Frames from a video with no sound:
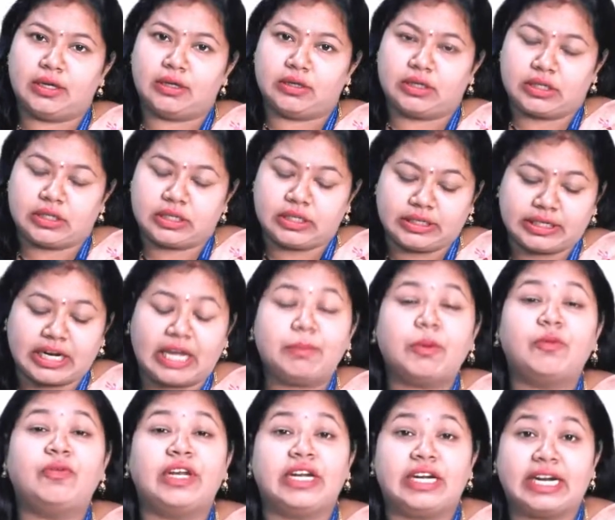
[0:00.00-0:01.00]
the type of
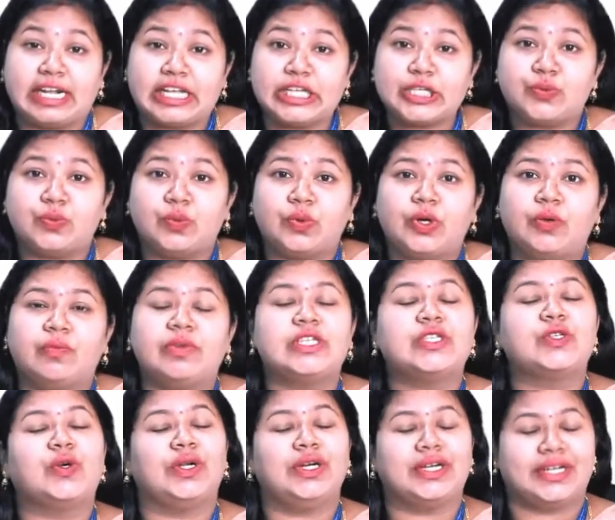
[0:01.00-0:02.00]
heat transfer which is going
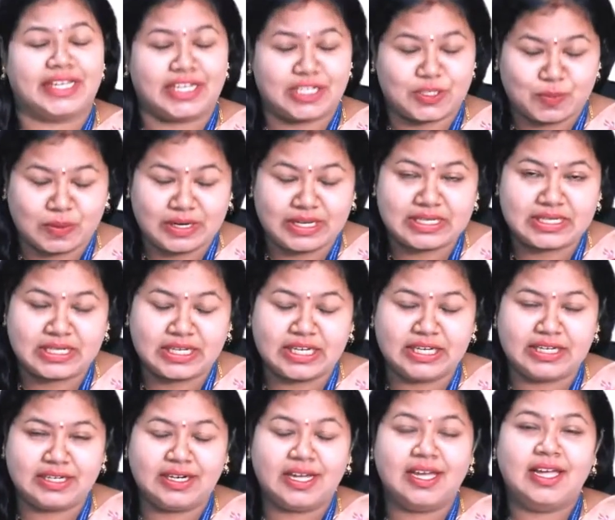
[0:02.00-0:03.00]
to take place in
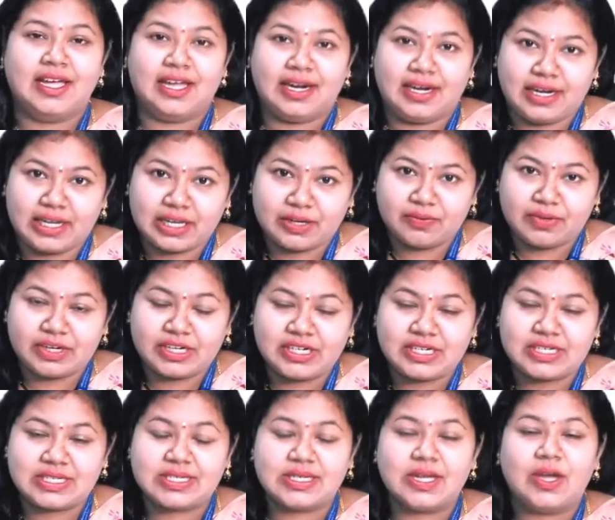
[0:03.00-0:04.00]

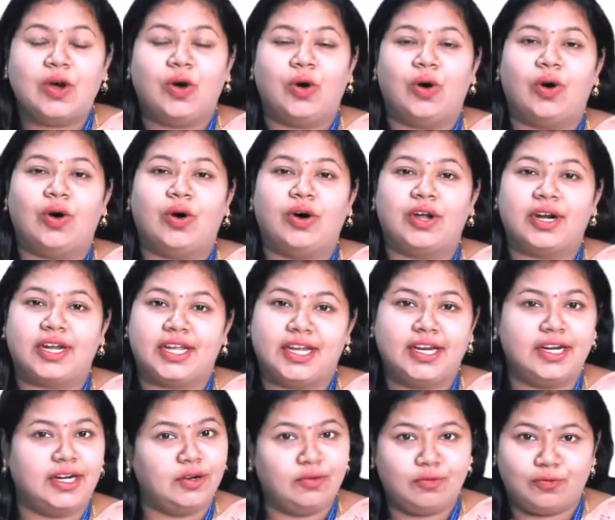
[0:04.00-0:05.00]
liquids or in
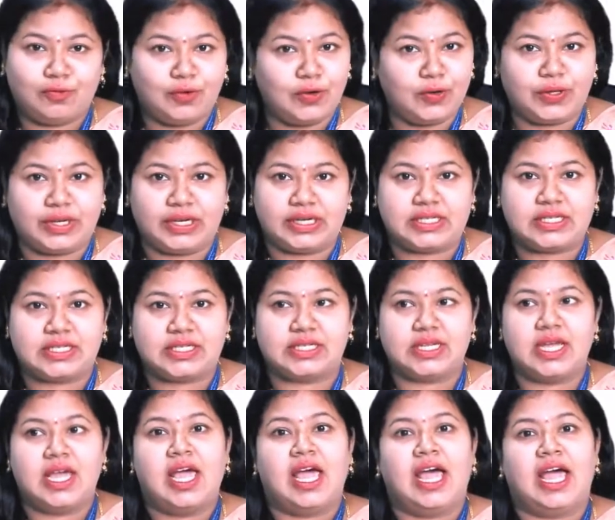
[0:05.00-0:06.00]
fluids,
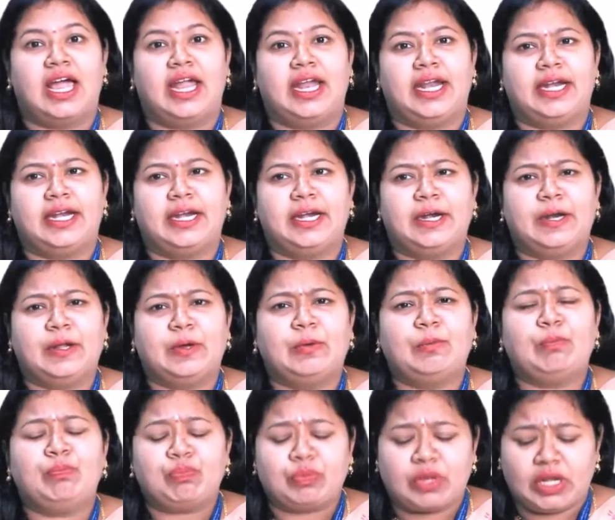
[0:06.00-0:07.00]
and
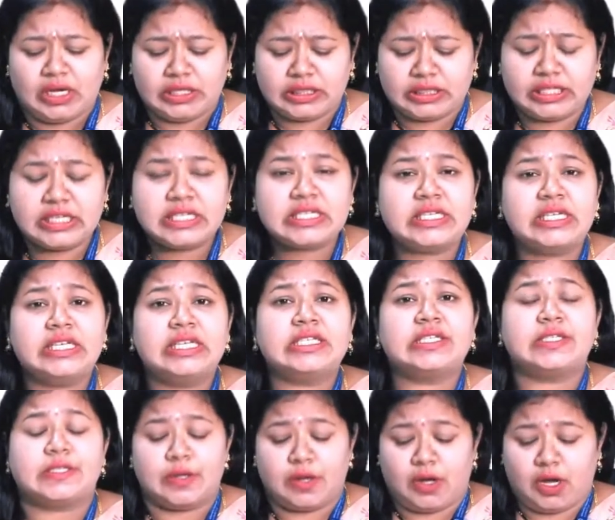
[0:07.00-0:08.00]
this is
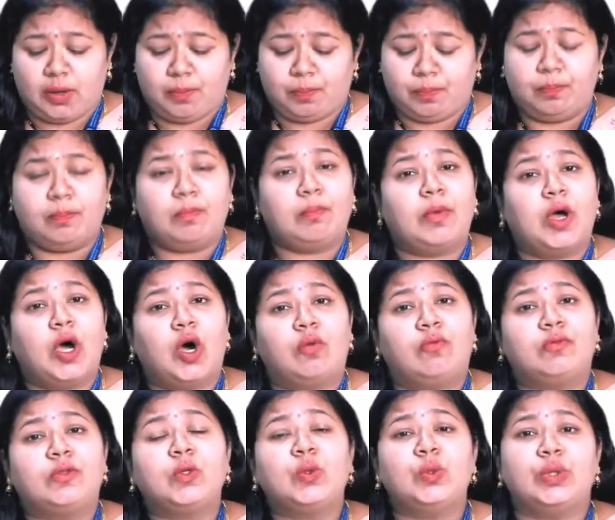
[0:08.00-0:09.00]
of
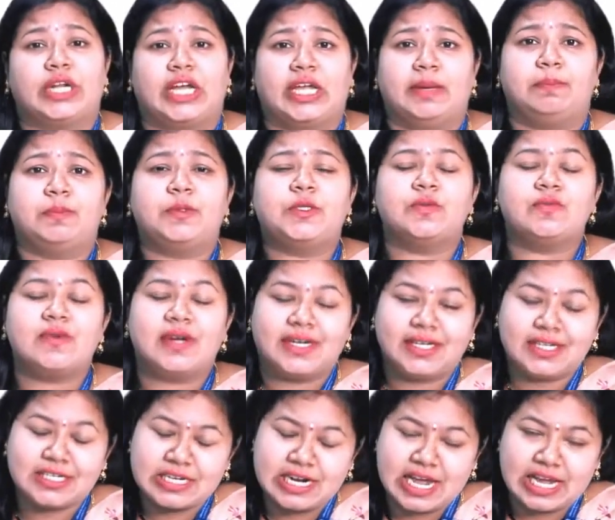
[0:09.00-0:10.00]
two types. One is
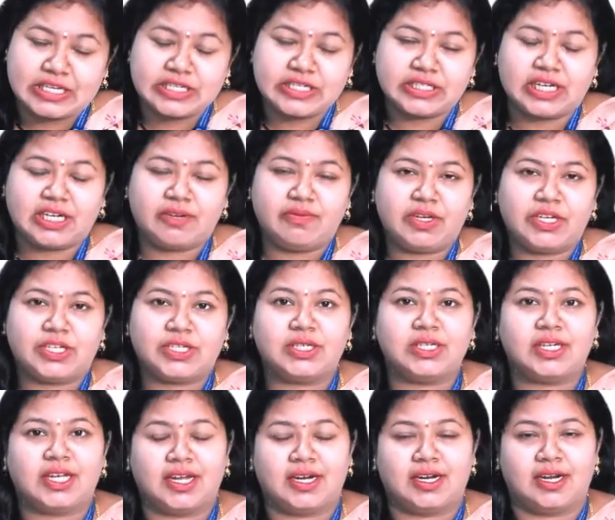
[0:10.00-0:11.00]
natural convection and
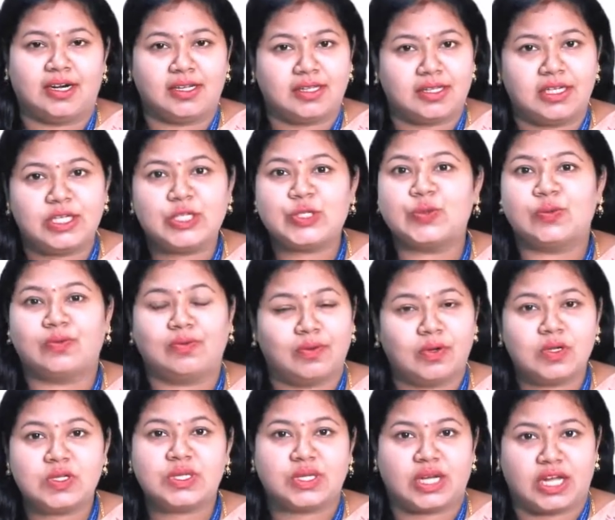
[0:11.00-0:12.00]
another is forced
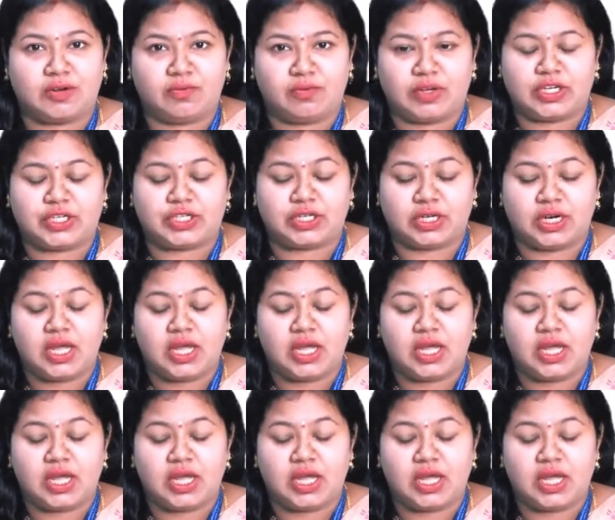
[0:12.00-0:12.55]
convection.